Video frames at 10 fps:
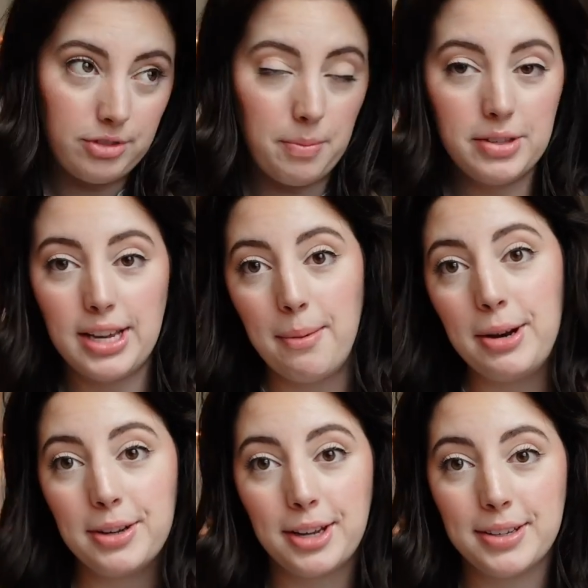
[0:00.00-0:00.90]
Something's
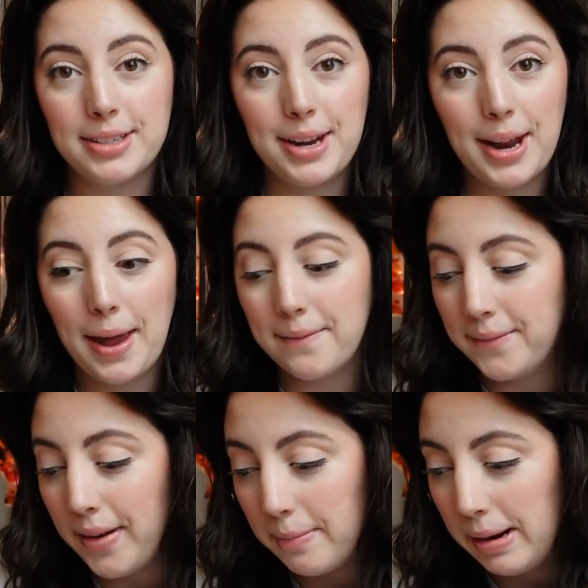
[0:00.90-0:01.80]
happening on Sunday.
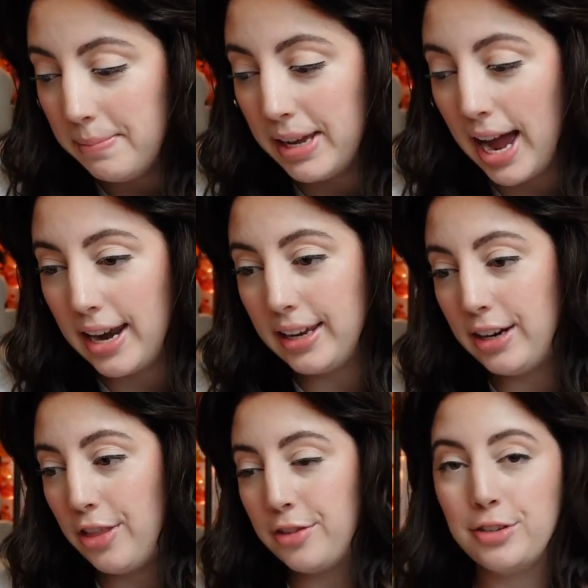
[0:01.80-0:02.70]
I might be adding
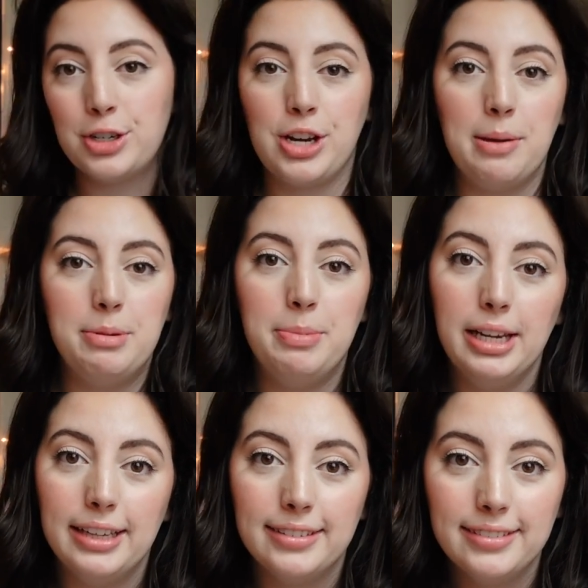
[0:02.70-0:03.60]
another fur-shaped
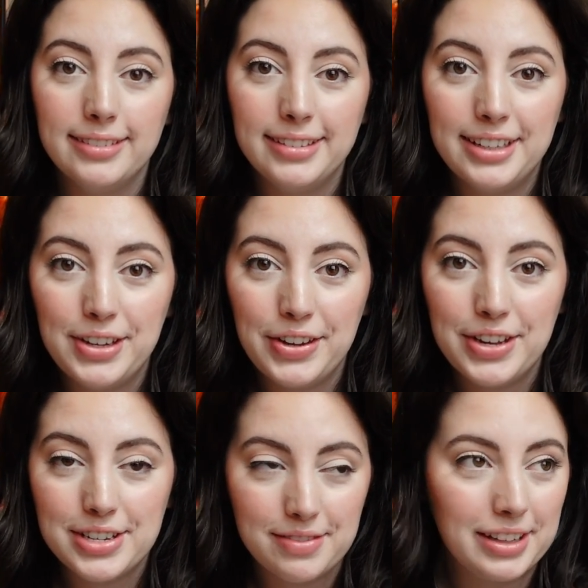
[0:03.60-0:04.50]
being
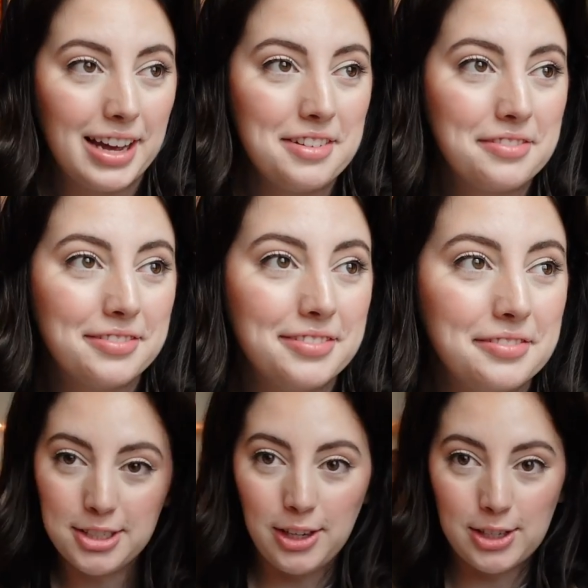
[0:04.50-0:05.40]
into my life.
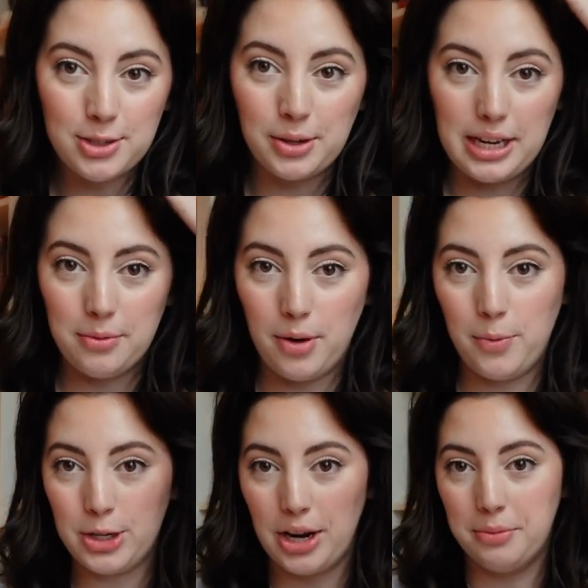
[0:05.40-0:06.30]
It's a long story,
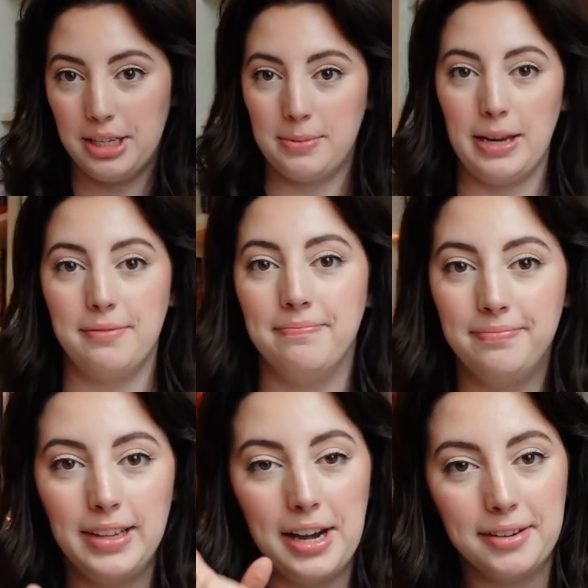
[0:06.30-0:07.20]
which I will explain
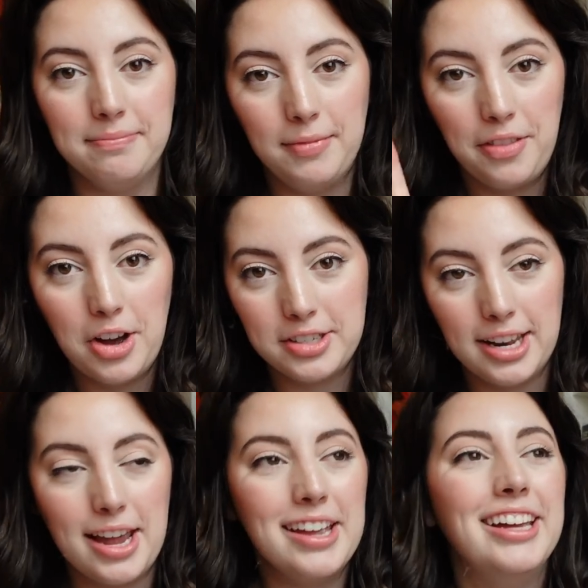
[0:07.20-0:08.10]
later on Sunday.